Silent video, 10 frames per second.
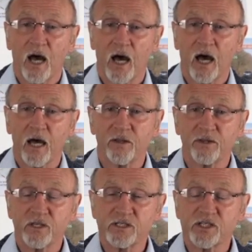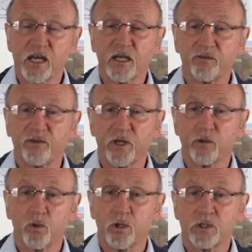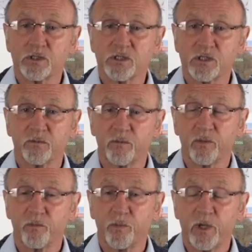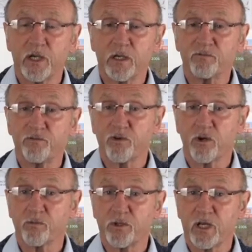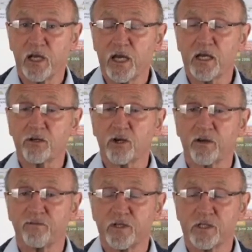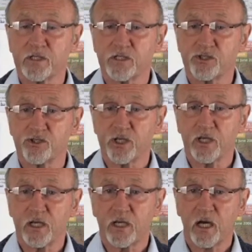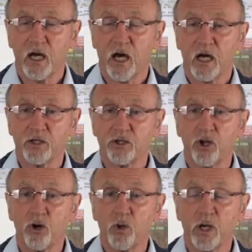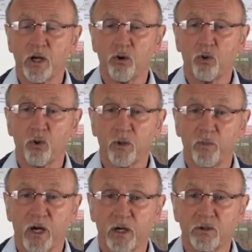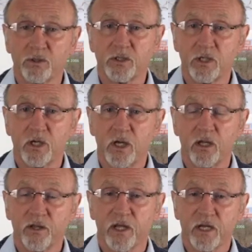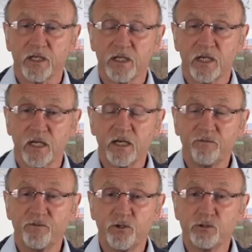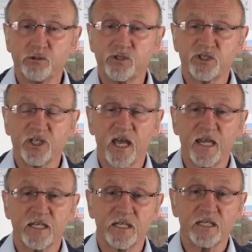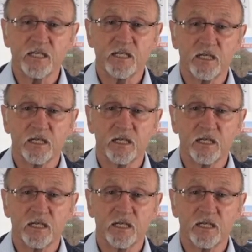And the second thing was, being from the aircraft industry and knowing all about that if you send